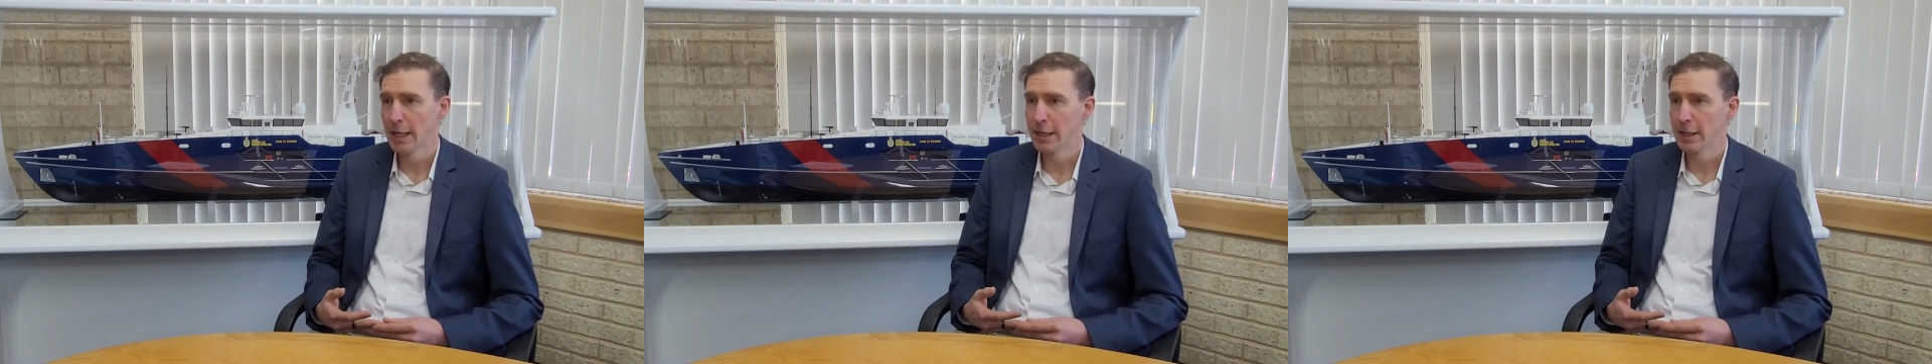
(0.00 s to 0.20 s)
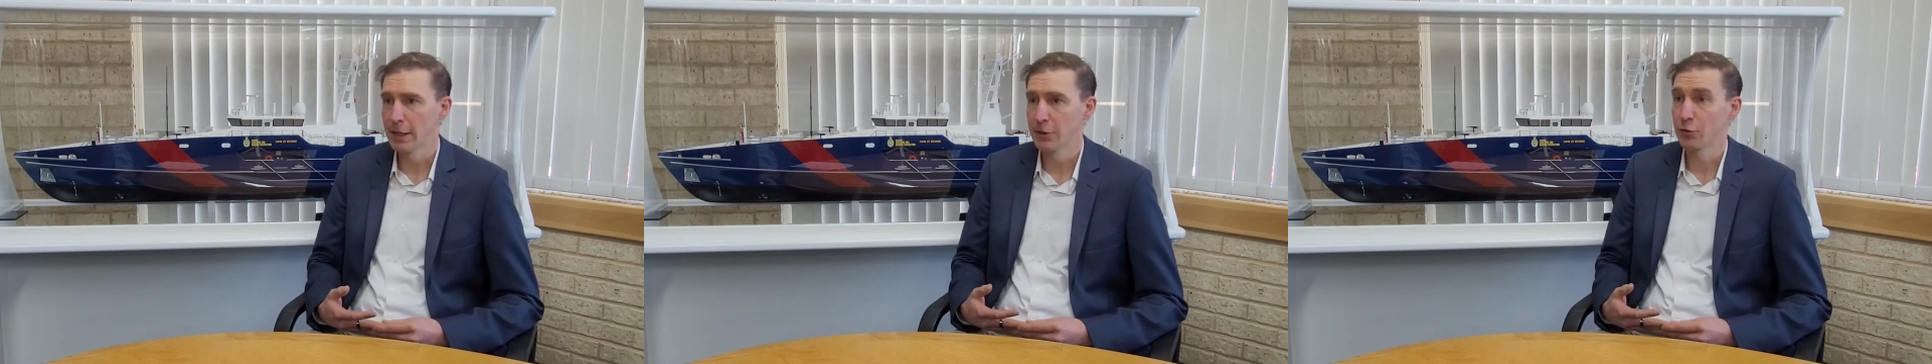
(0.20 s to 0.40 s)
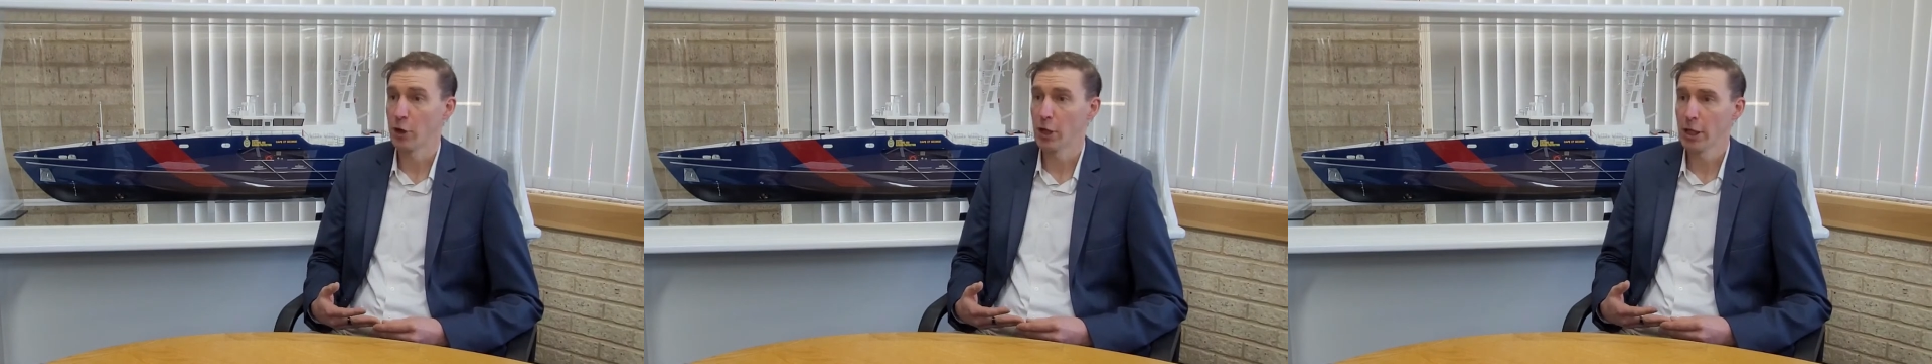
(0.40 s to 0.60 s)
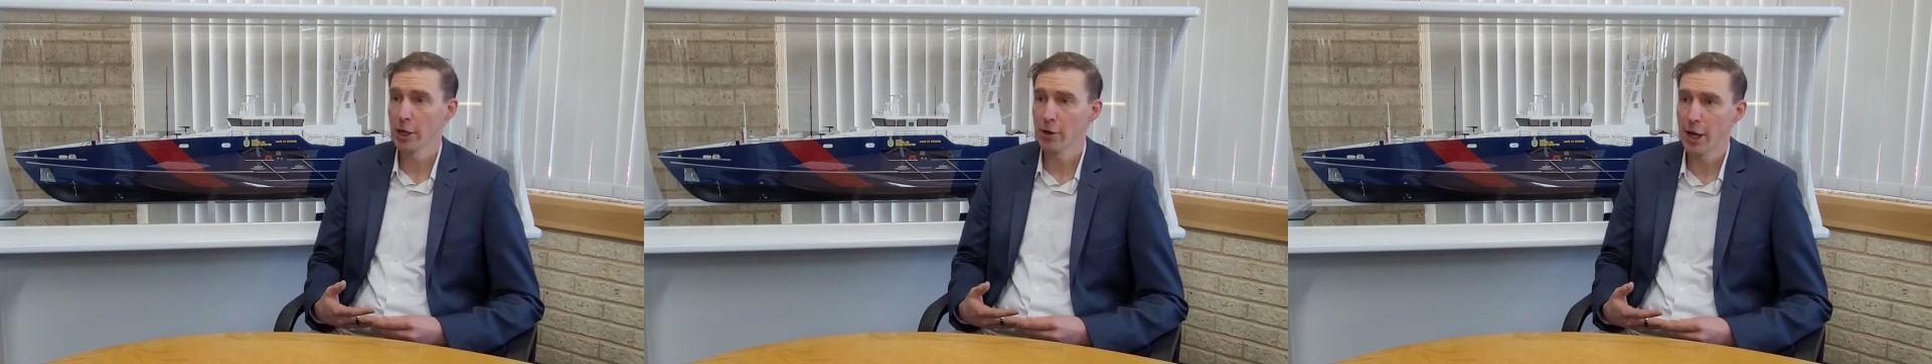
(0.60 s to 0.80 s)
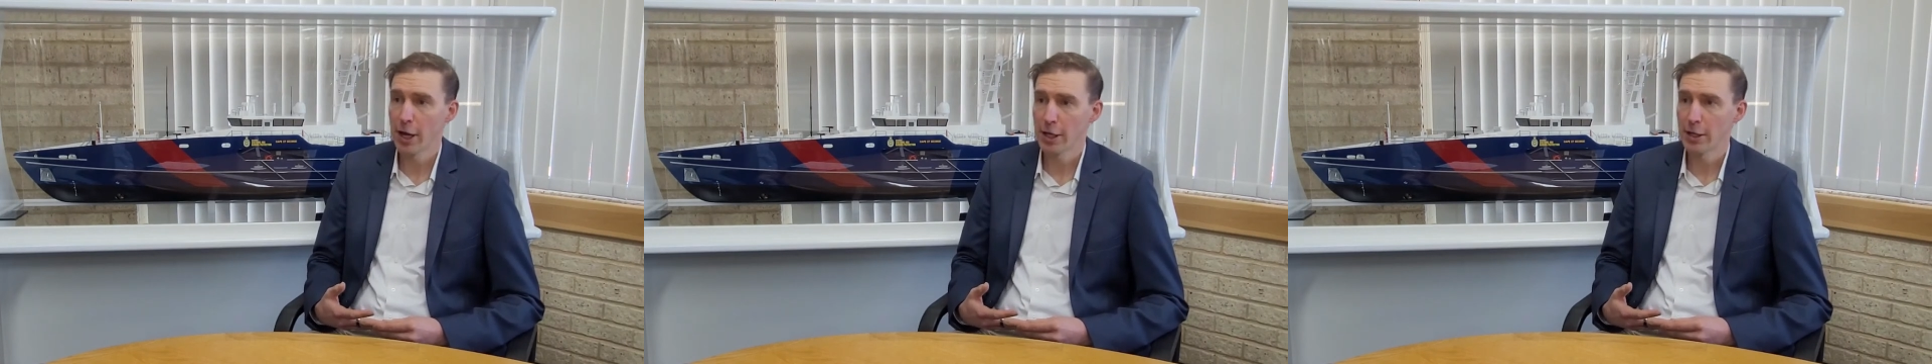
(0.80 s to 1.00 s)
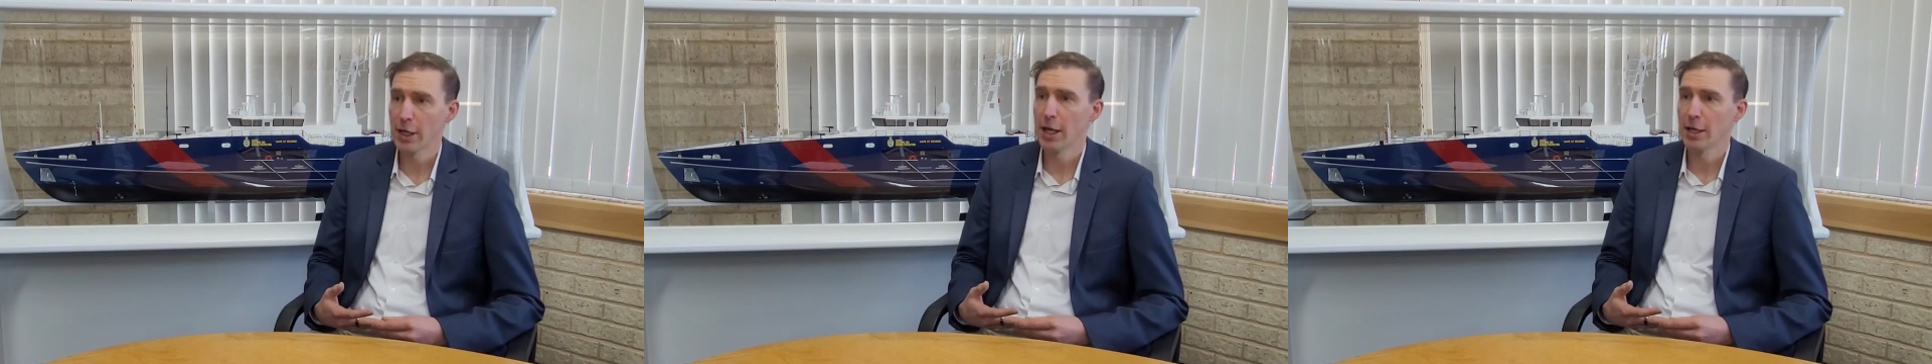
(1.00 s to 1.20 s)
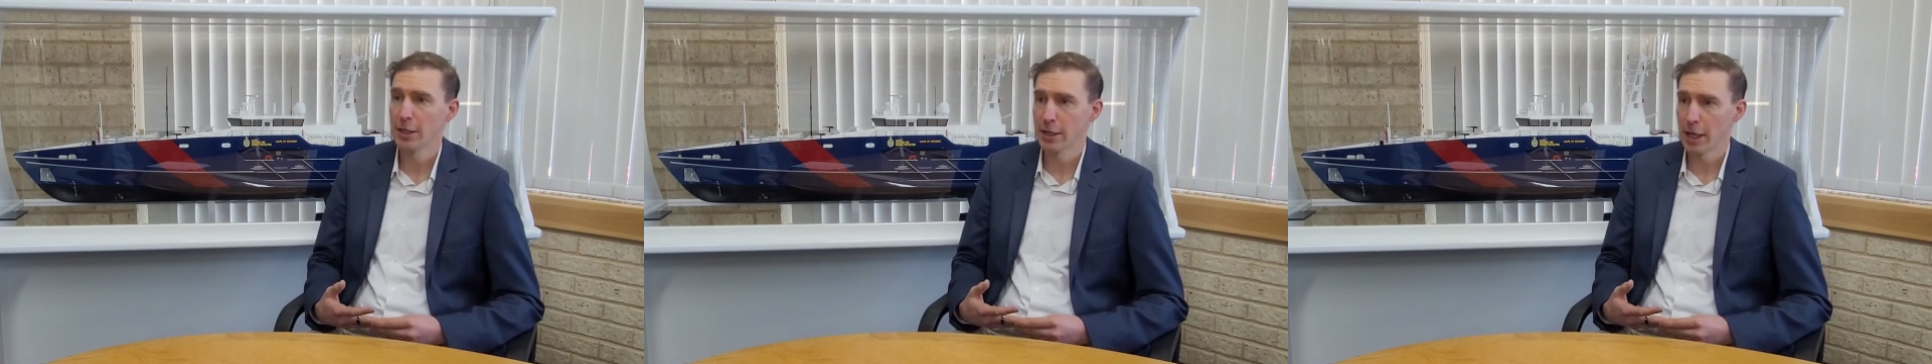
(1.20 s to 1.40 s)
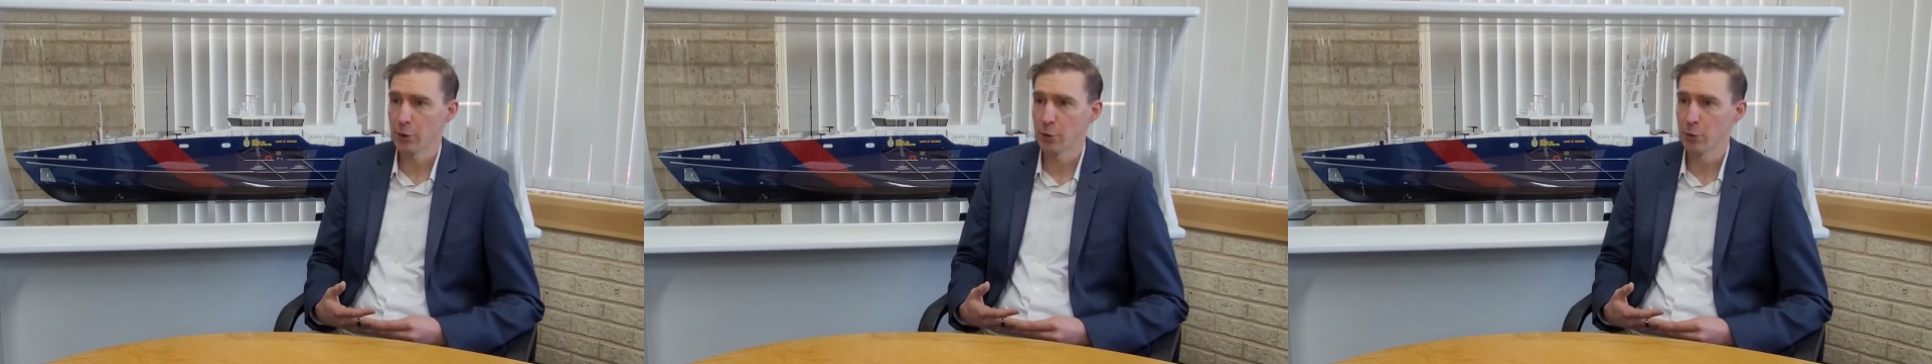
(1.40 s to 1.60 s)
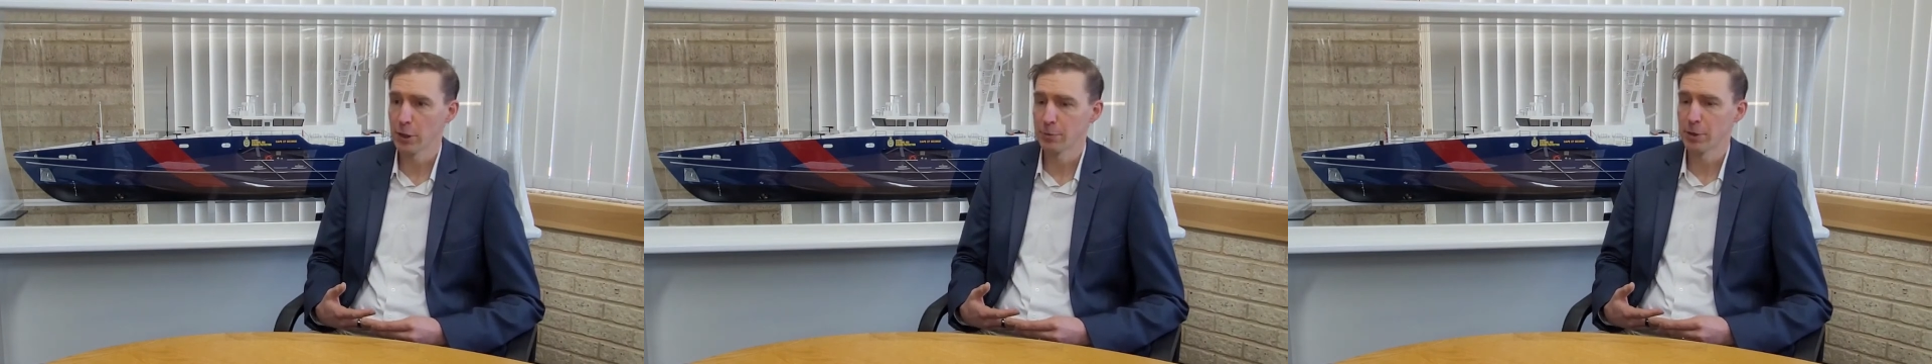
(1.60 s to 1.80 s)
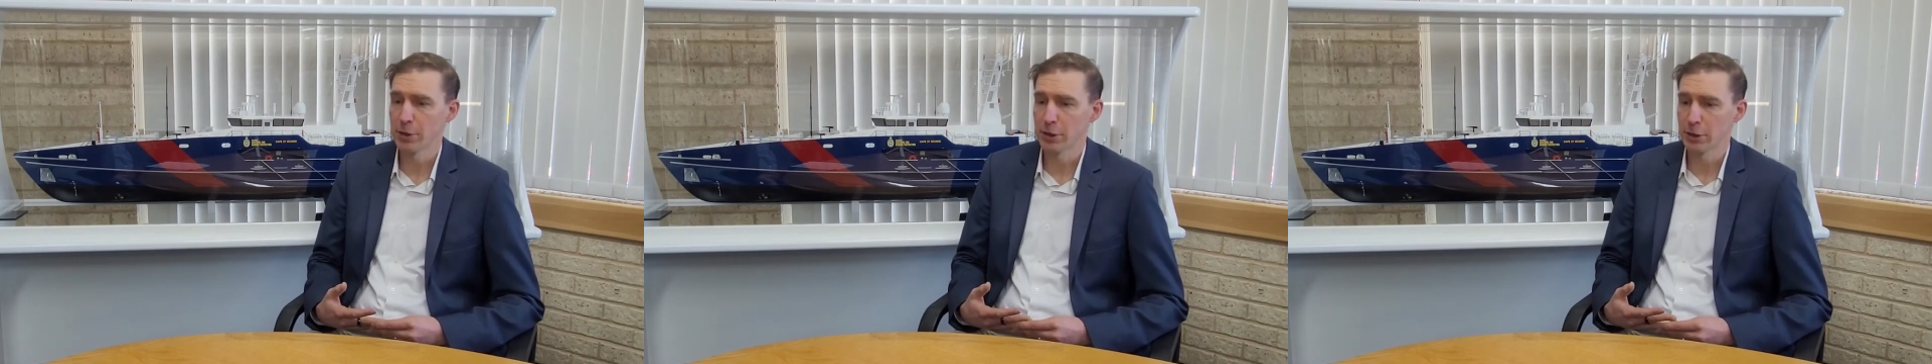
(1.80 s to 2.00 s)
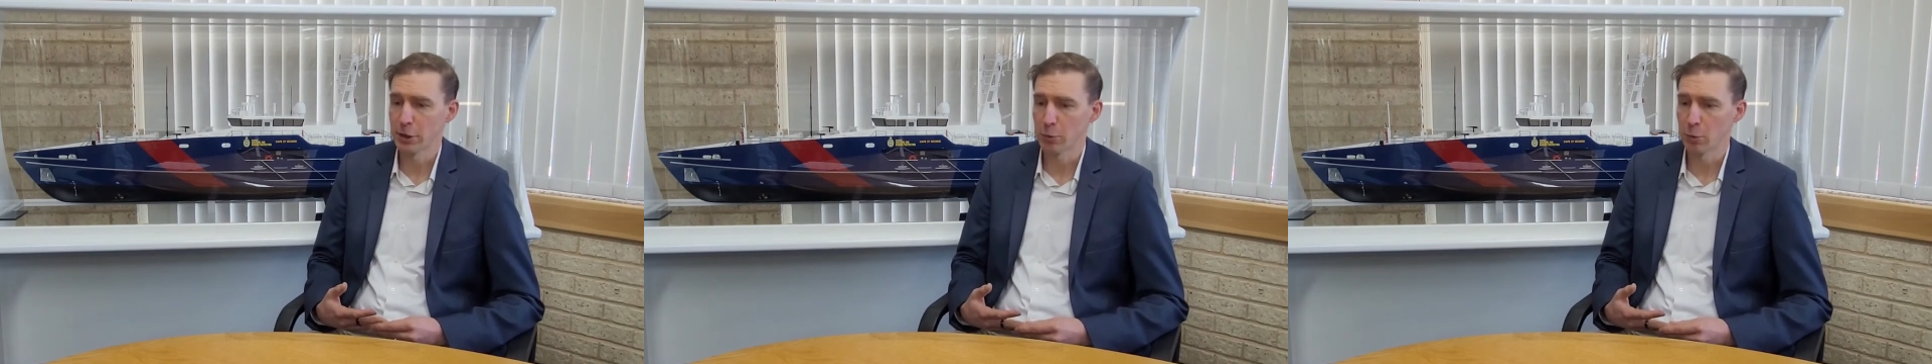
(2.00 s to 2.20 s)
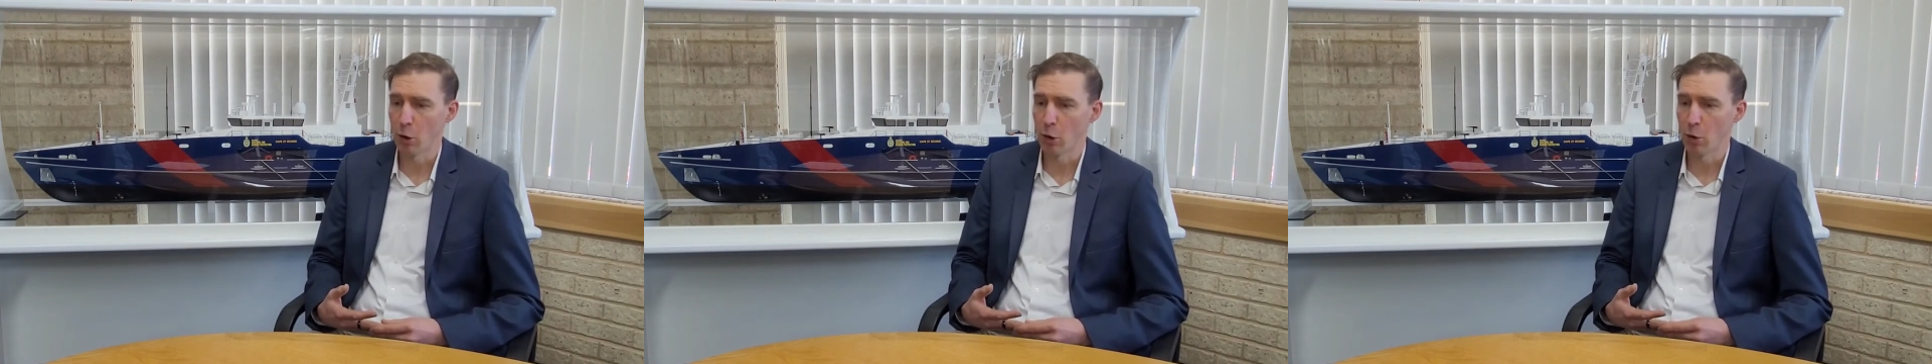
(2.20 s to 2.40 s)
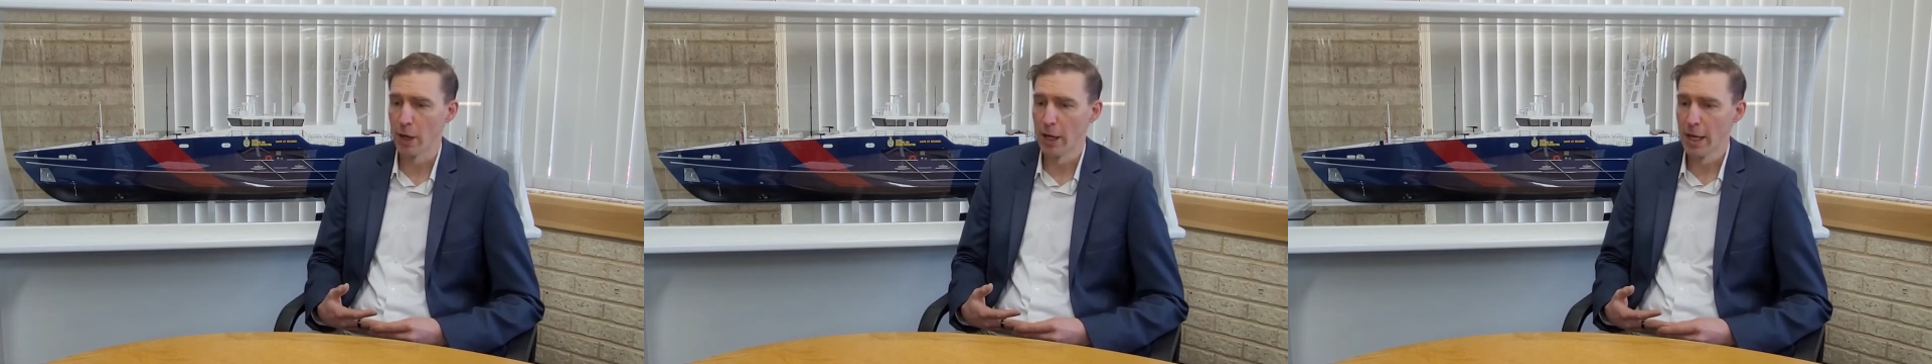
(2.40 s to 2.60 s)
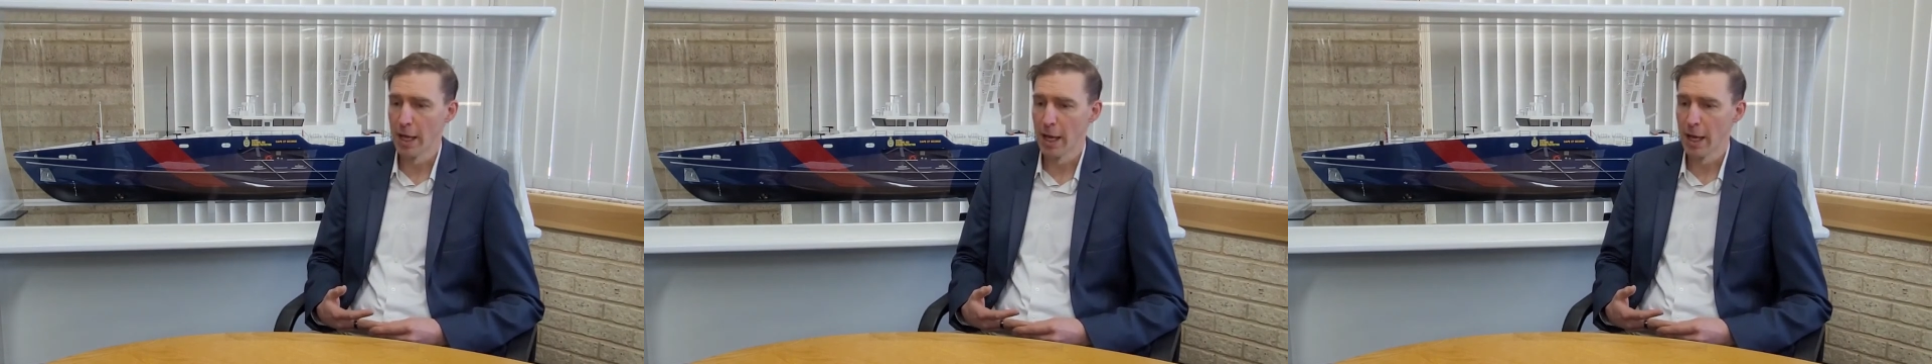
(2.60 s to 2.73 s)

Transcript: in Australia and in our US business as well.